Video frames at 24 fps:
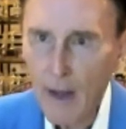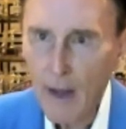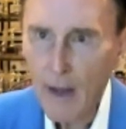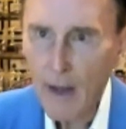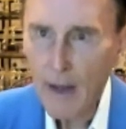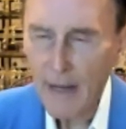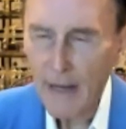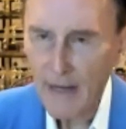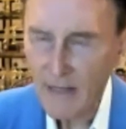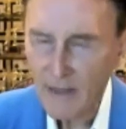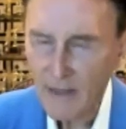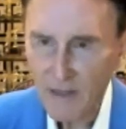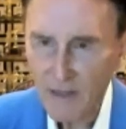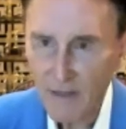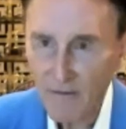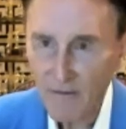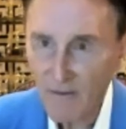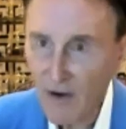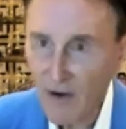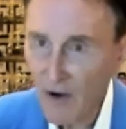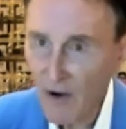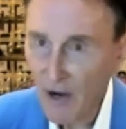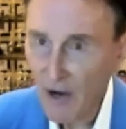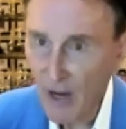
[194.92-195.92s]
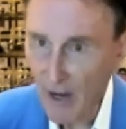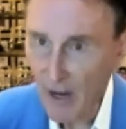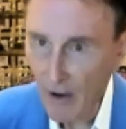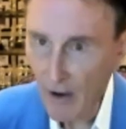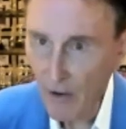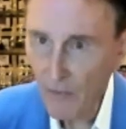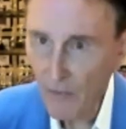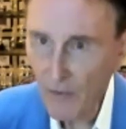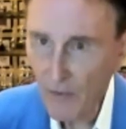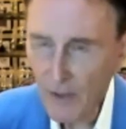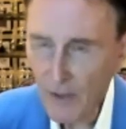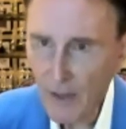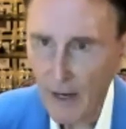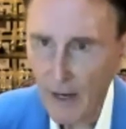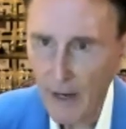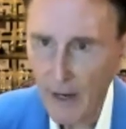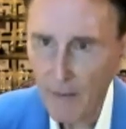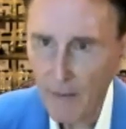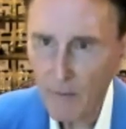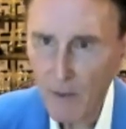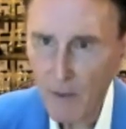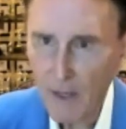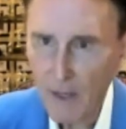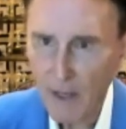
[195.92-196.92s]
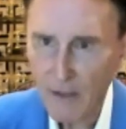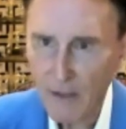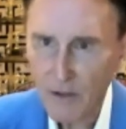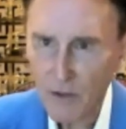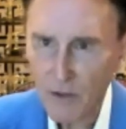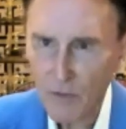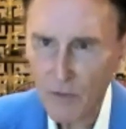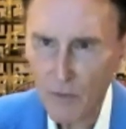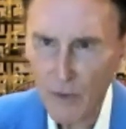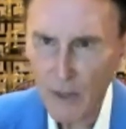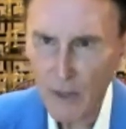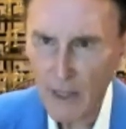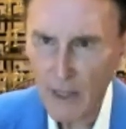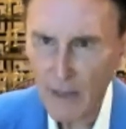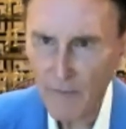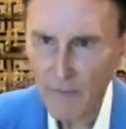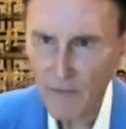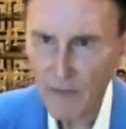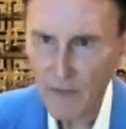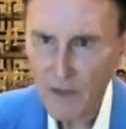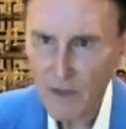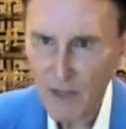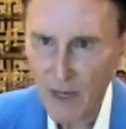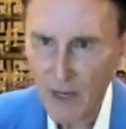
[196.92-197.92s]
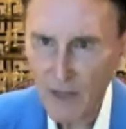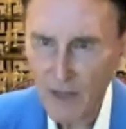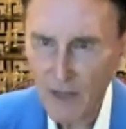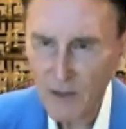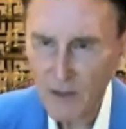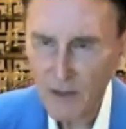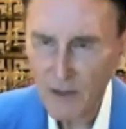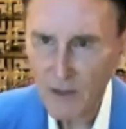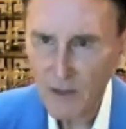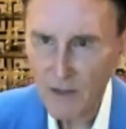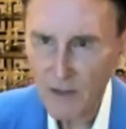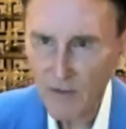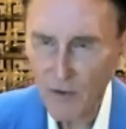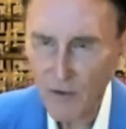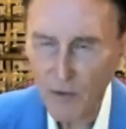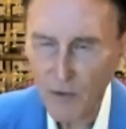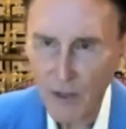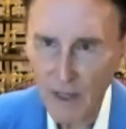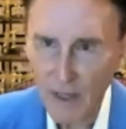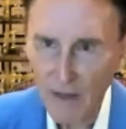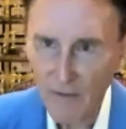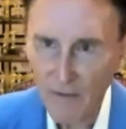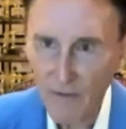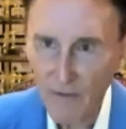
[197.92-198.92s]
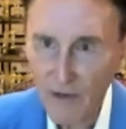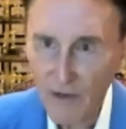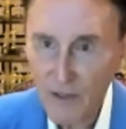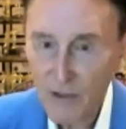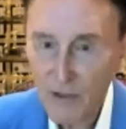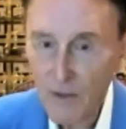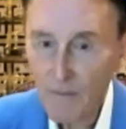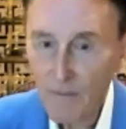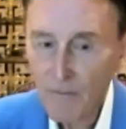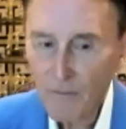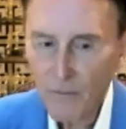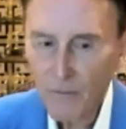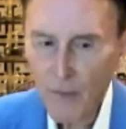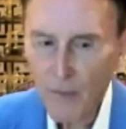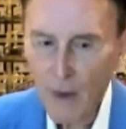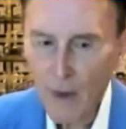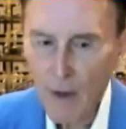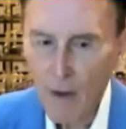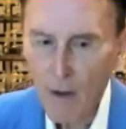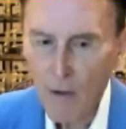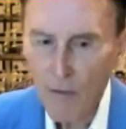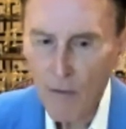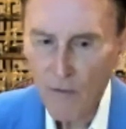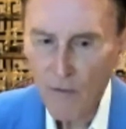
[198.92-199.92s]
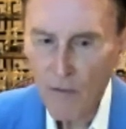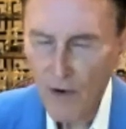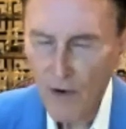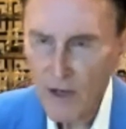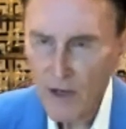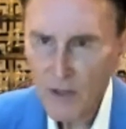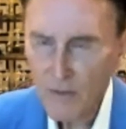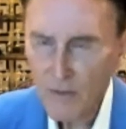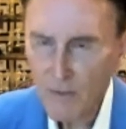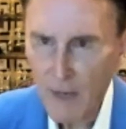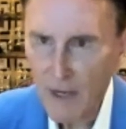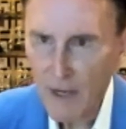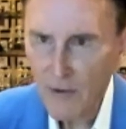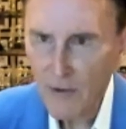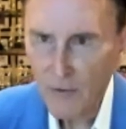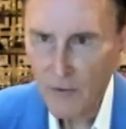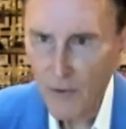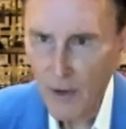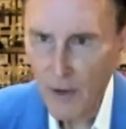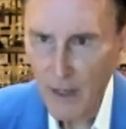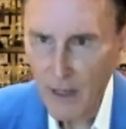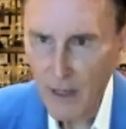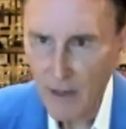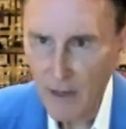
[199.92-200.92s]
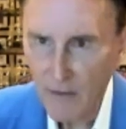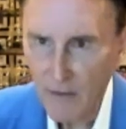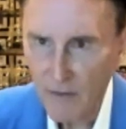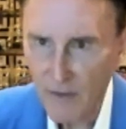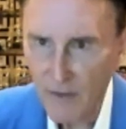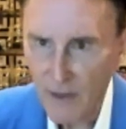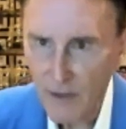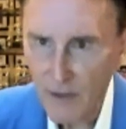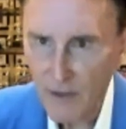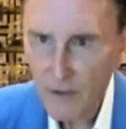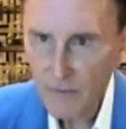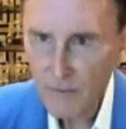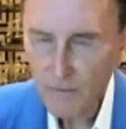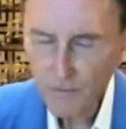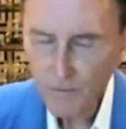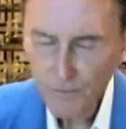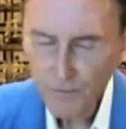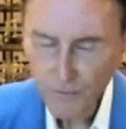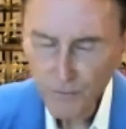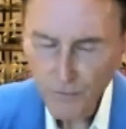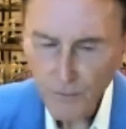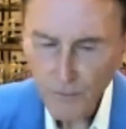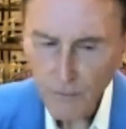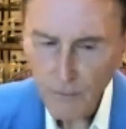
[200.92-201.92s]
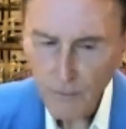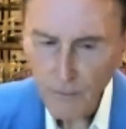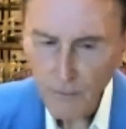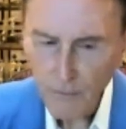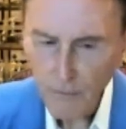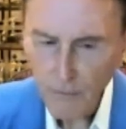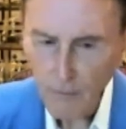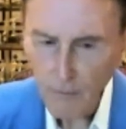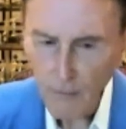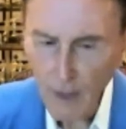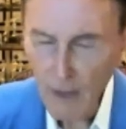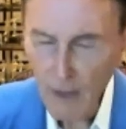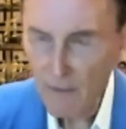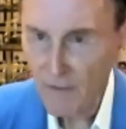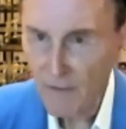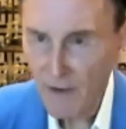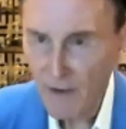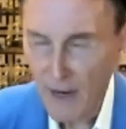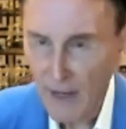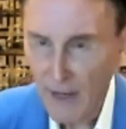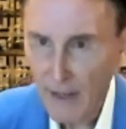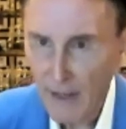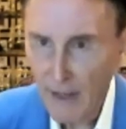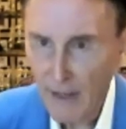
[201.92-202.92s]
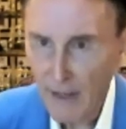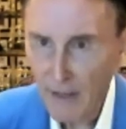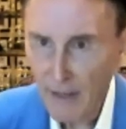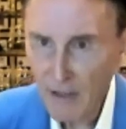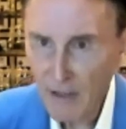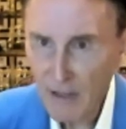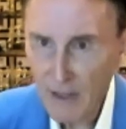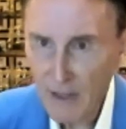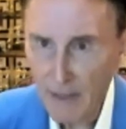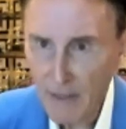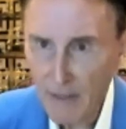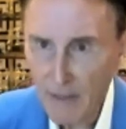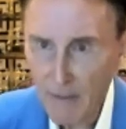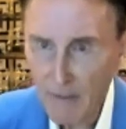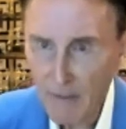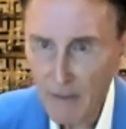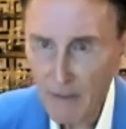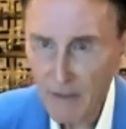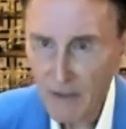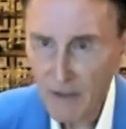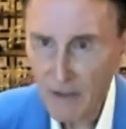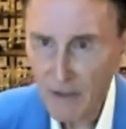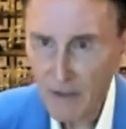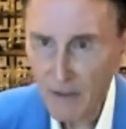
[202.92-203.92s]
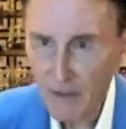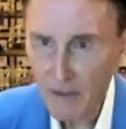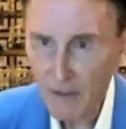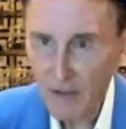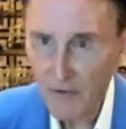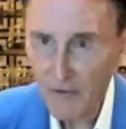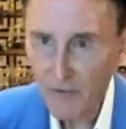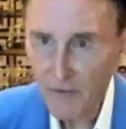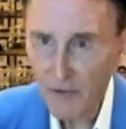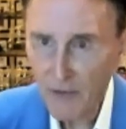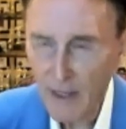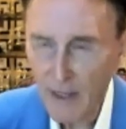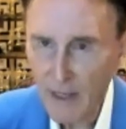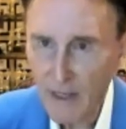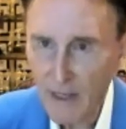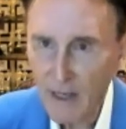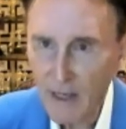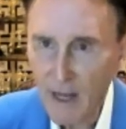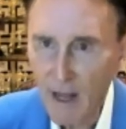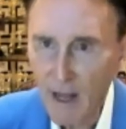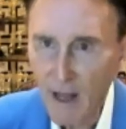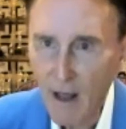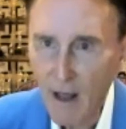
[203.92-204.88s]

it is a very healthy diet because it really emphasizes, if you're eating fish, fresh Mediterranean fish. In fact, every time I've been to the Mediterranean